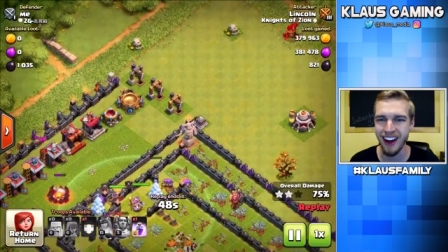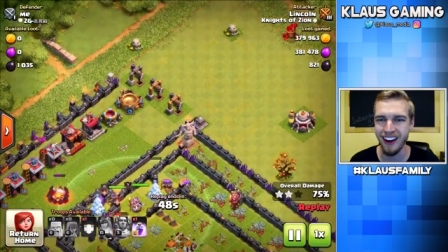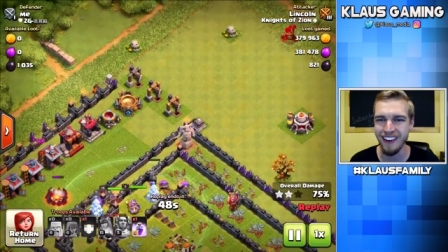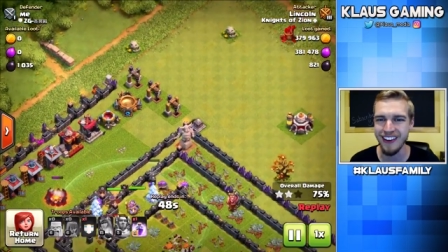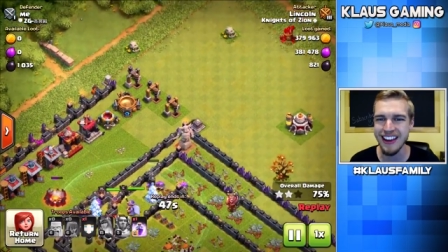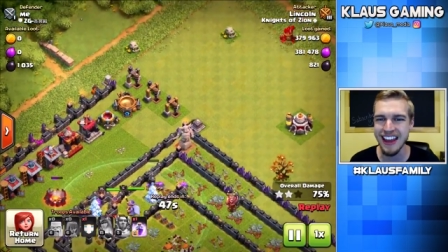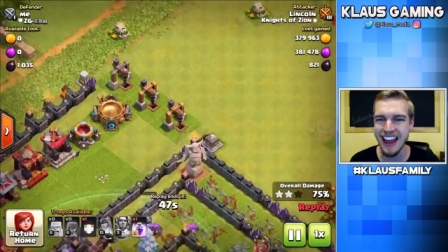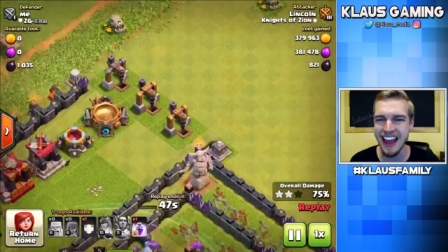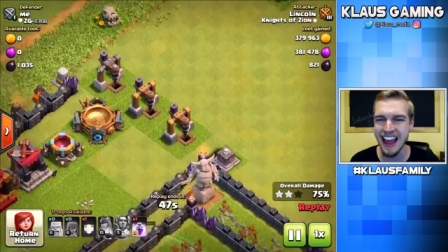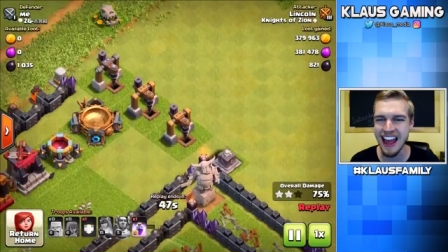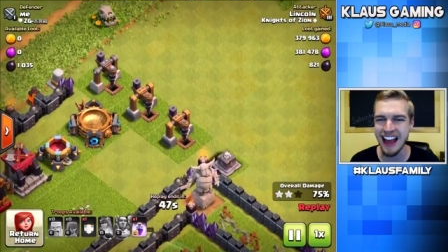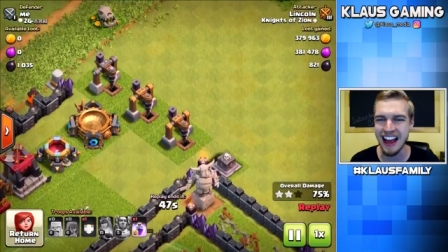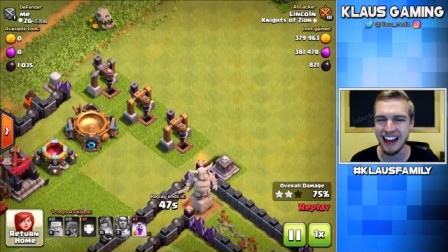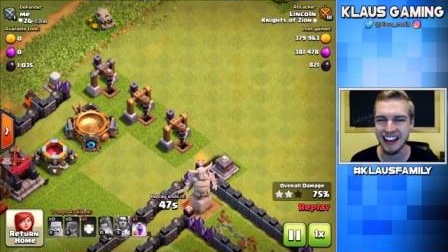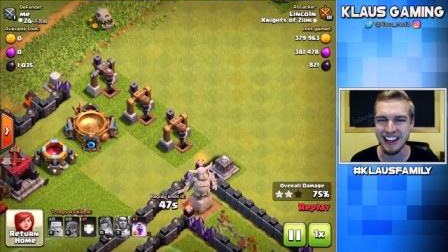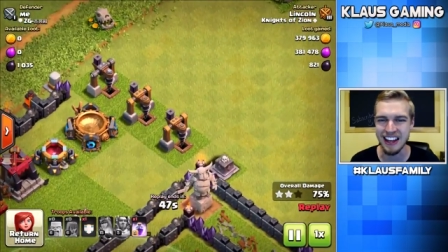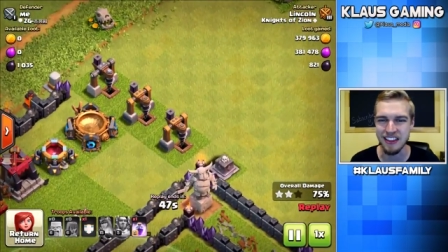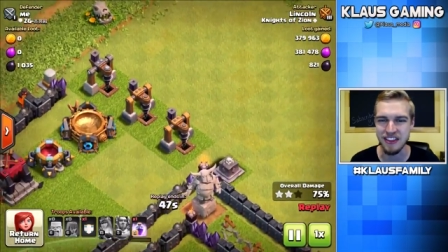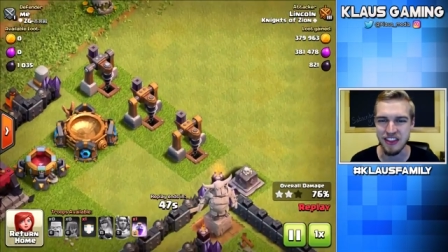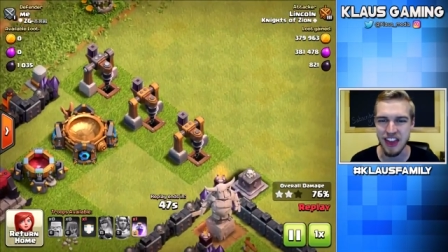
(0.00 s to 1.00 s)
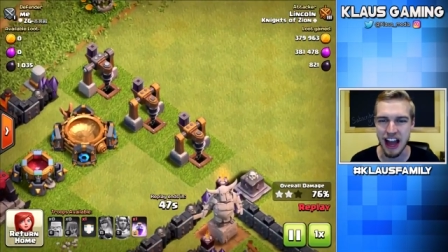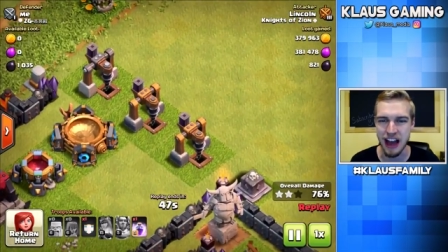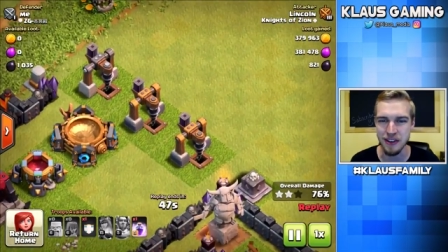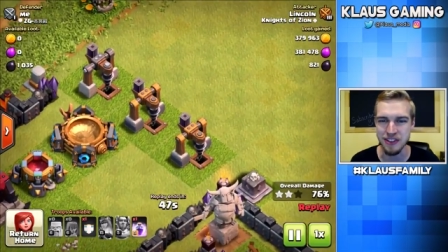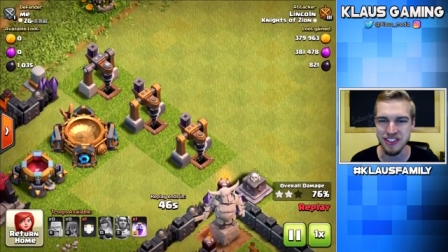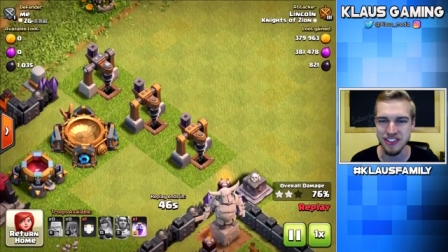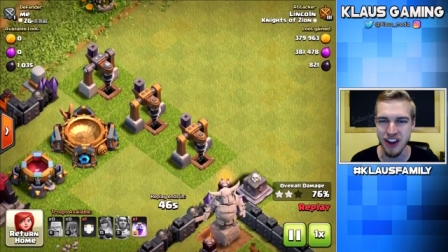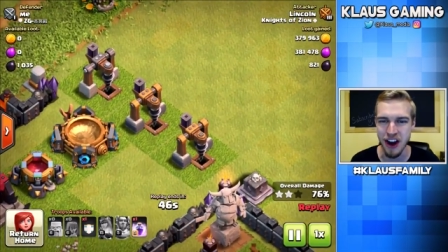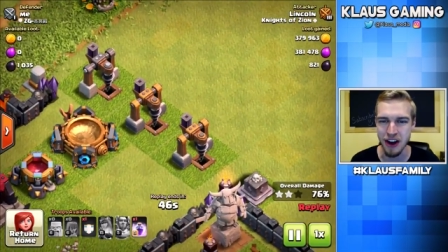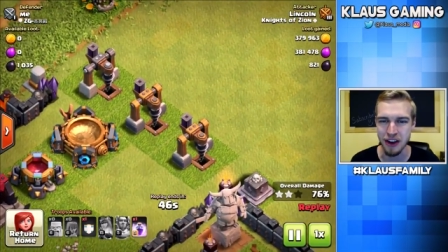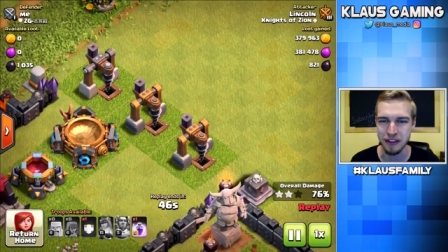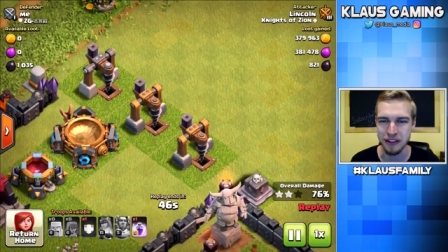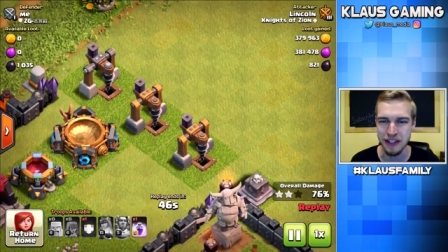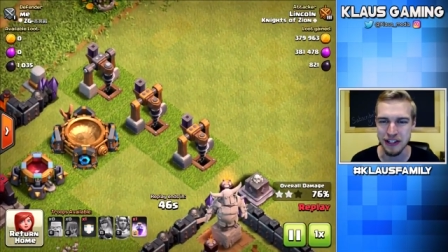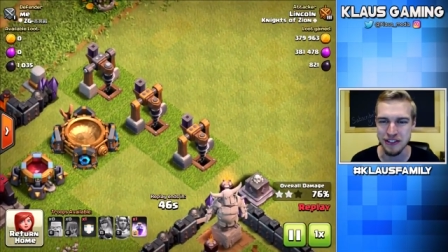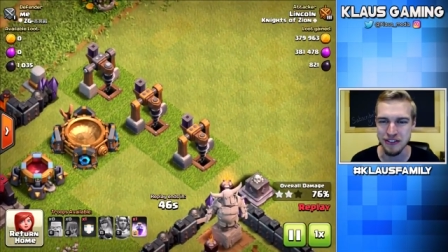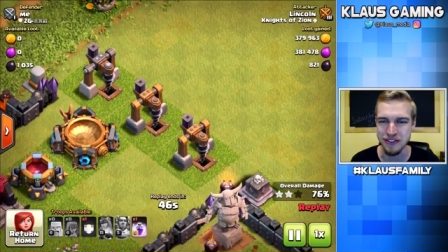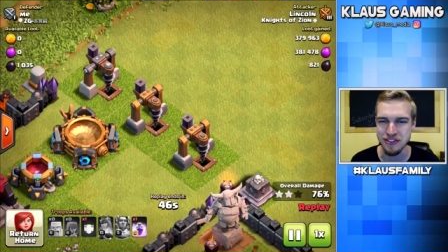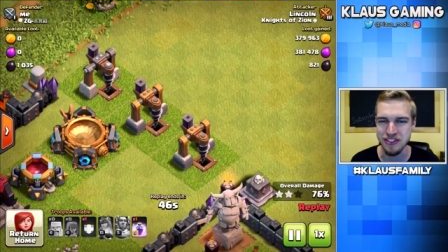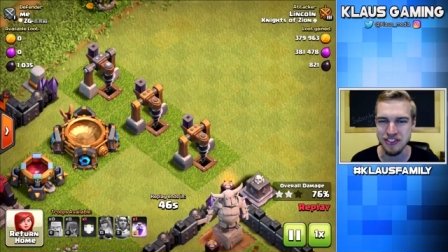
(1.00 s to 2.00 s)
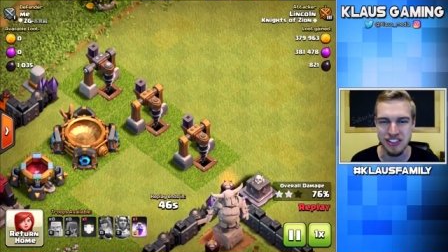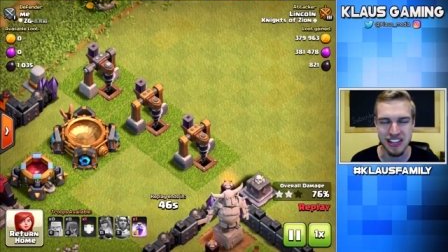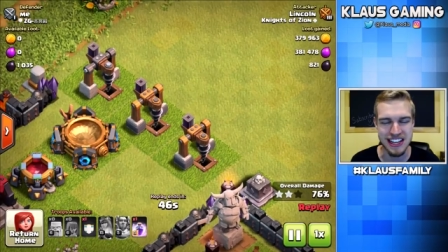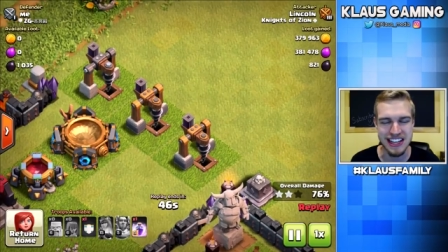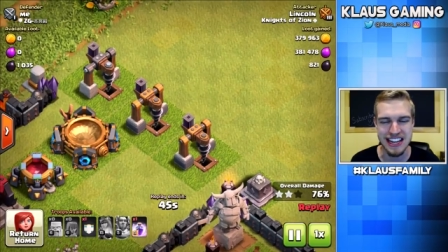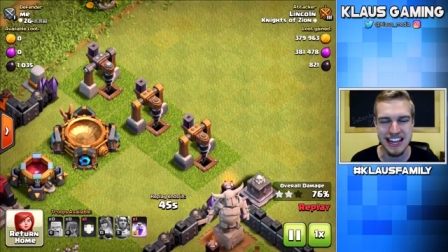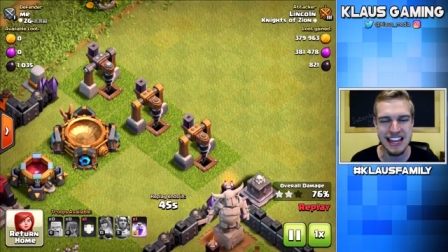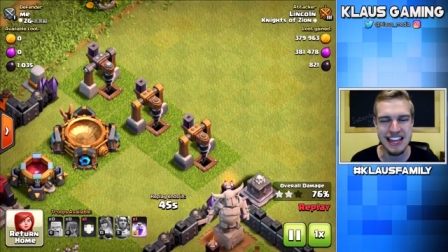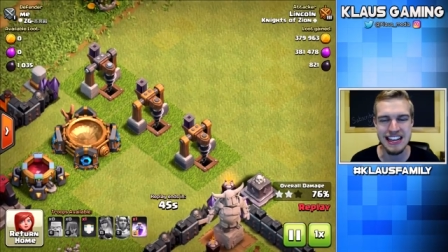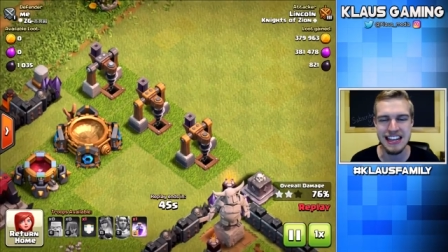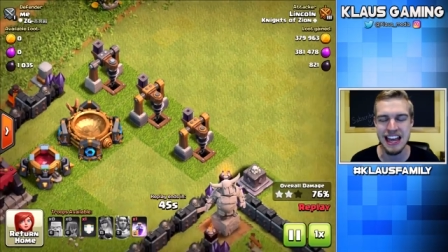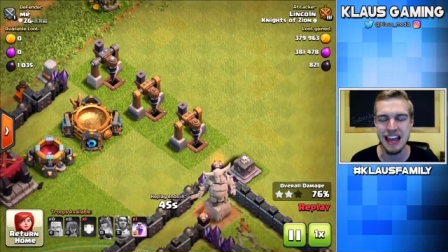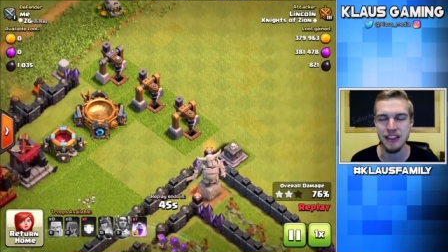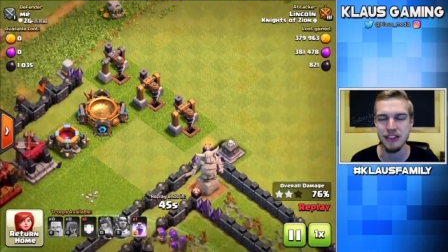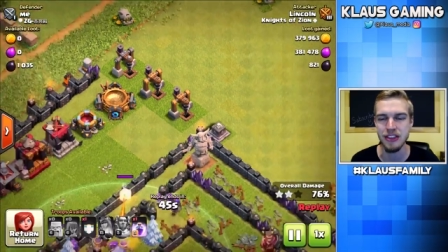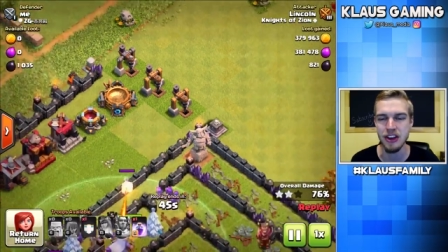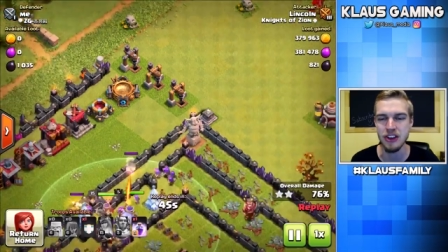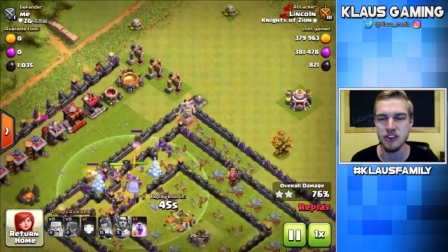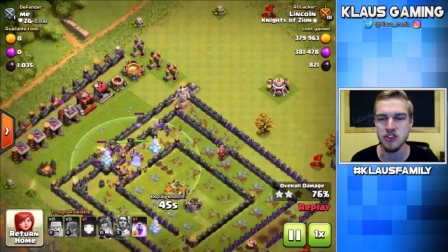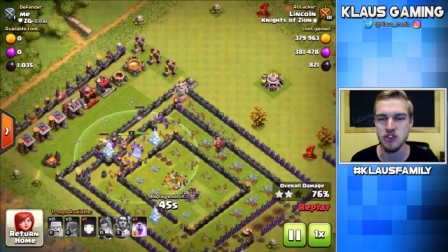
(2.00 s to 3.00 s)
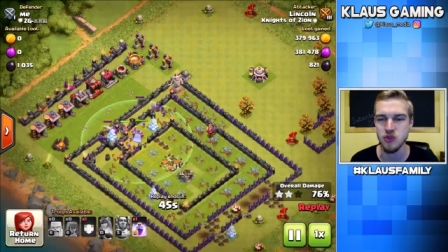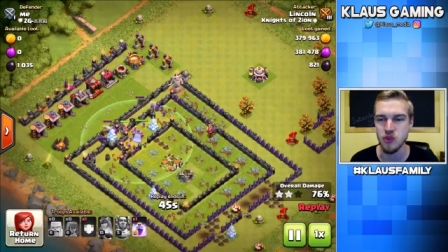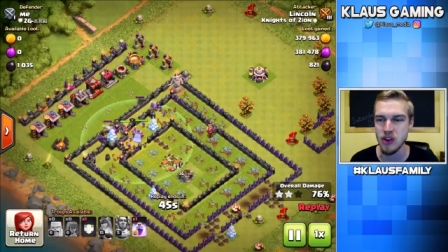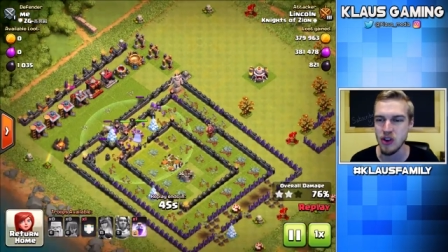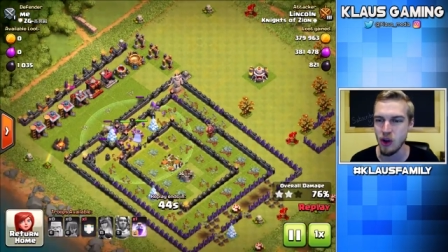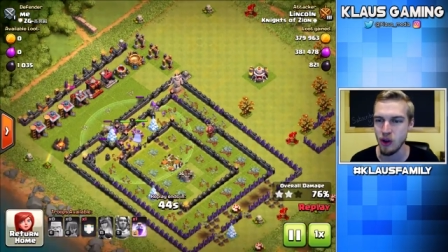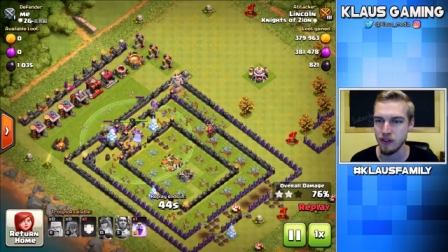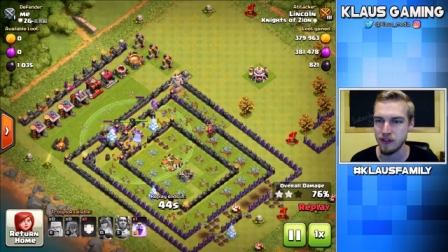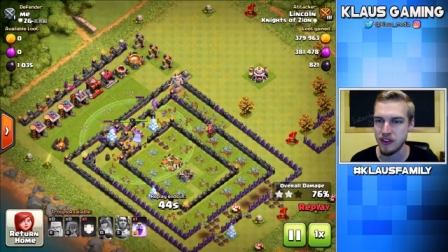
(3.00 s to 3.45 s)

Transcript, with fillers: Oh yeah, and a thousand dark elixir sitting in the drill.